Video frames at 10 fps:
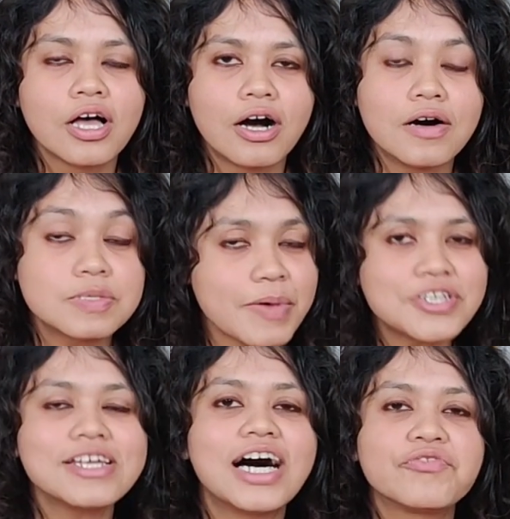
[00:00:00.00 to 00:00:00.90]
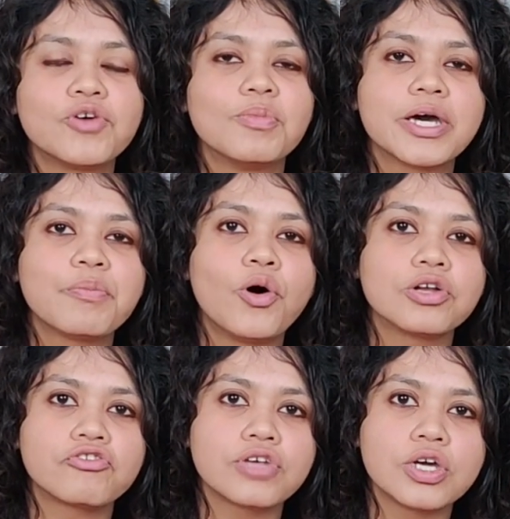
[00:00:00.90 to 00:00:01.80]
especially an art form like
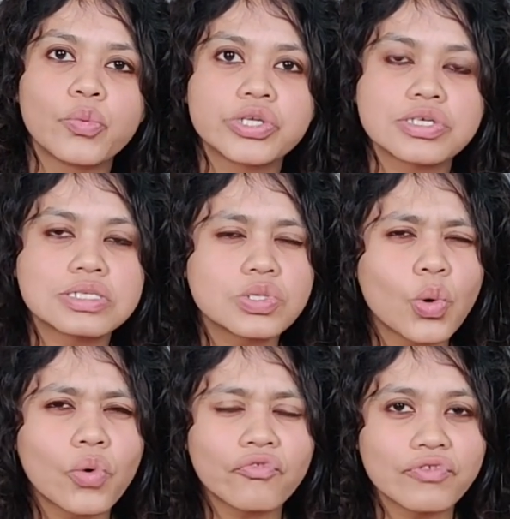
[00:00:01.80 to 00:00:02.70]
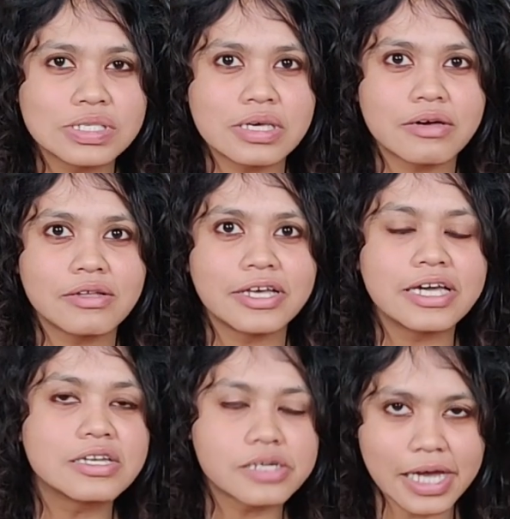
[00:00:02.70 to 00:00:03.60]
pottery, which is so
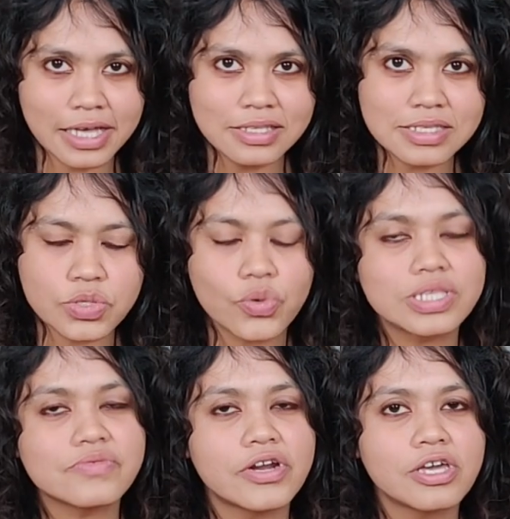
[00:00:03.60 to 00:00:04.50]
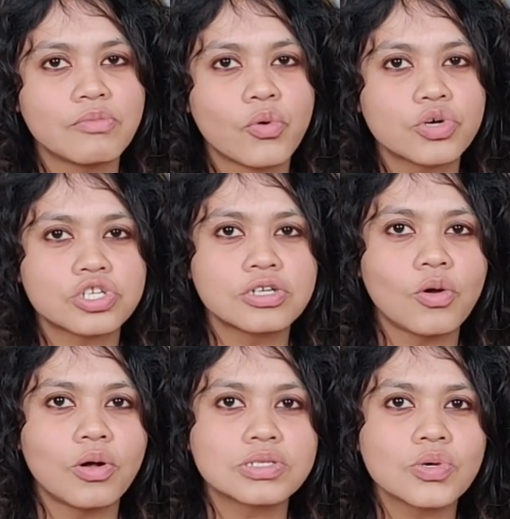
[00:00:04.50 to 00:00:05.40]
physically intense, it's very
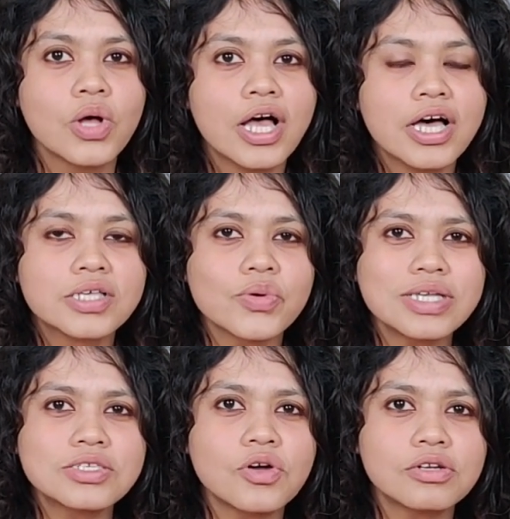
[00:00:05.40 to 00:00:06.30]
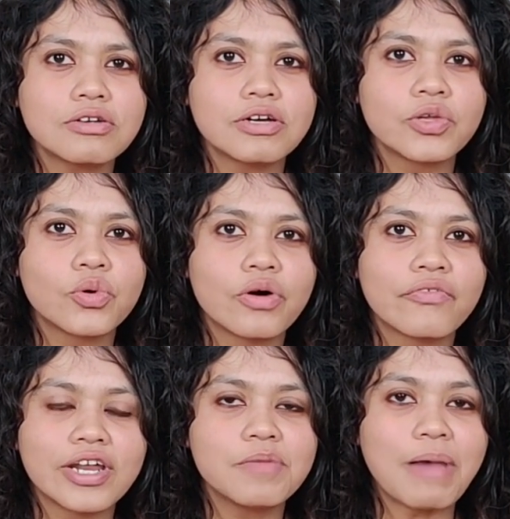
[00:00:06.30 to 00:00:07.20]
emotional also. So it's not, a
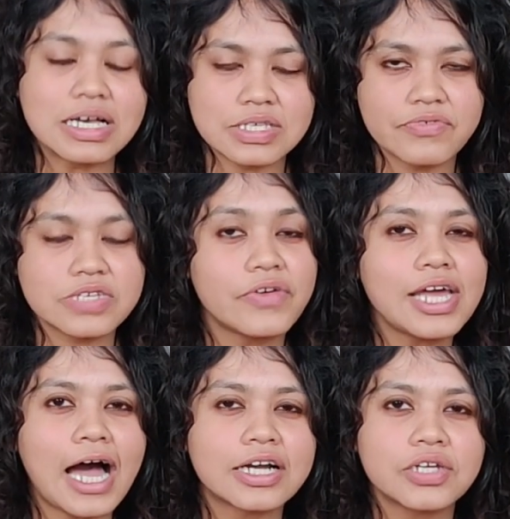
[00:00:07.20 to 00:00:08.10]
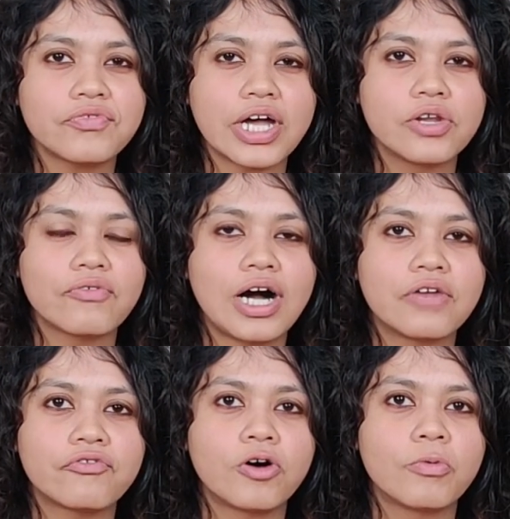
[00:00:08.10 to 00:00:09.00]
very passive, it's a very active kind of
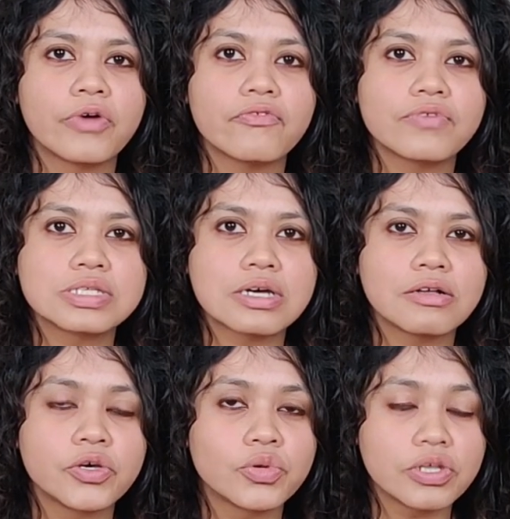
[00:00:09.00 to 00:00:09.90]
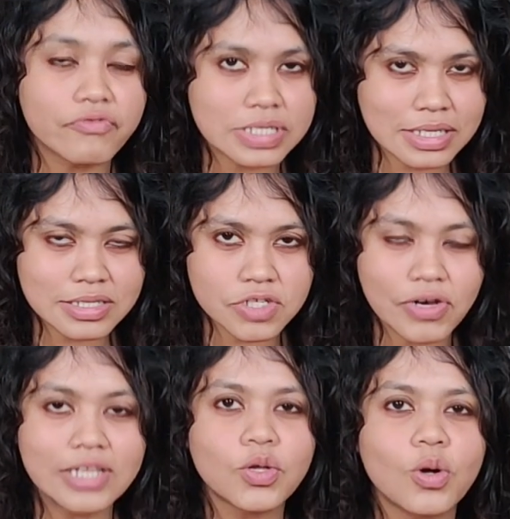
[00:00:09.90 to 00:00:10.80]
art form where you need physical
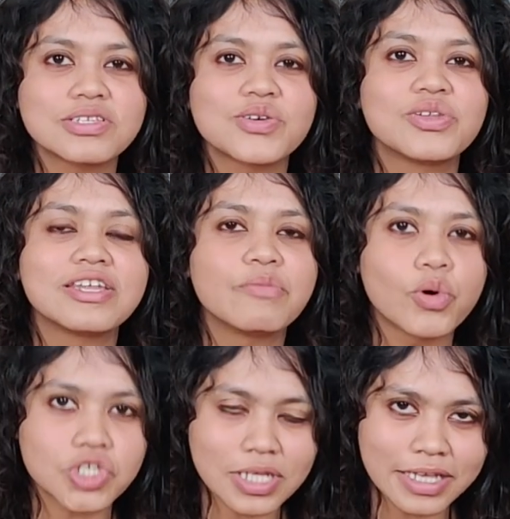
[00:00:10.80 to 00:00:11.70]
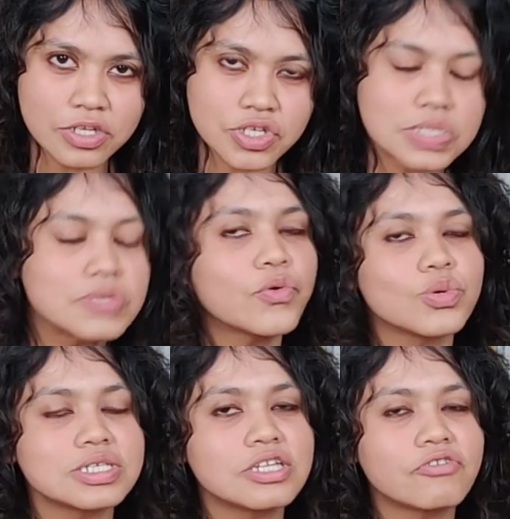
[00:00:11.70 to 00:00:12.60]
strength also, you need emotional energies, you of
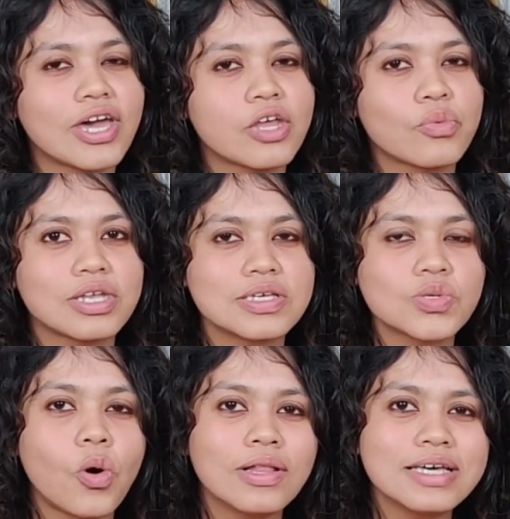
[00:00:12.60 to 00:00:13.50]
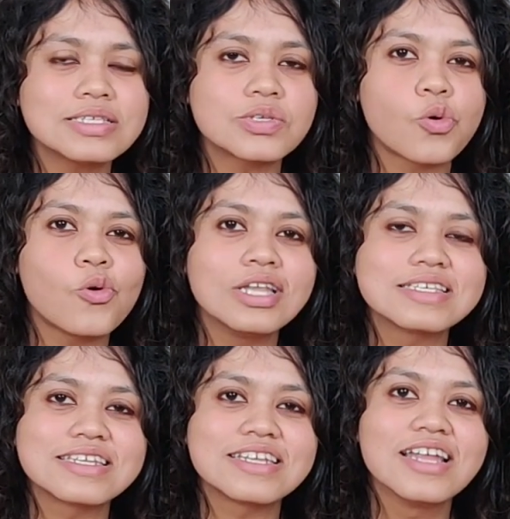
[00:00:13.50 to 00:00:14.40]
course need creativity. So all these
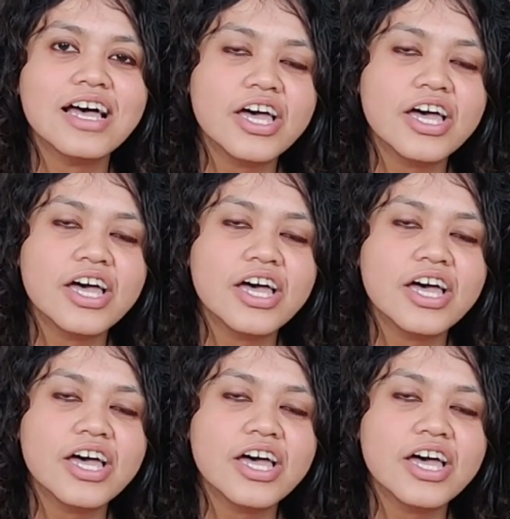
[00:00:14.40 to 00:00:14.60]
coalesce, and